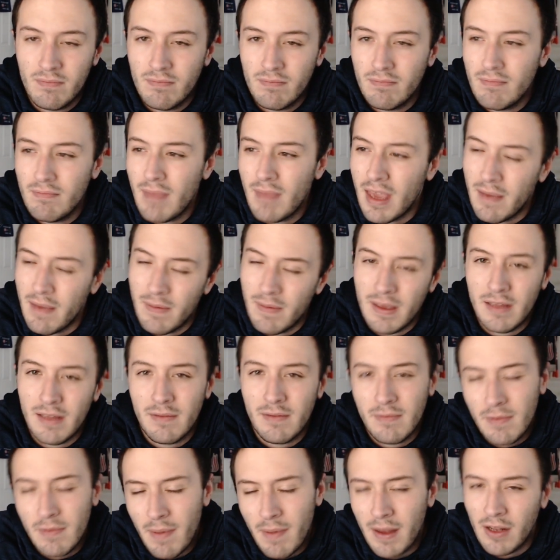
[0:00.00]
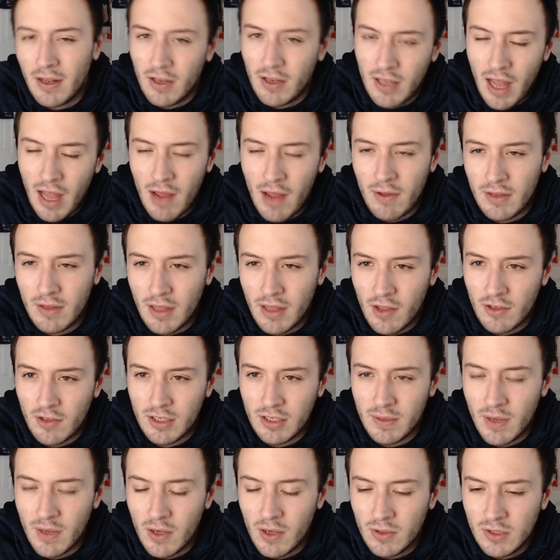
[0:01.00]
Maybe, depending on how the other
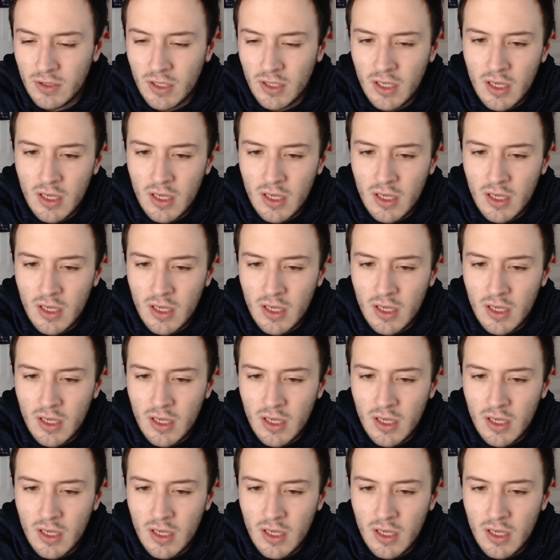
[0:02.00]
team goes.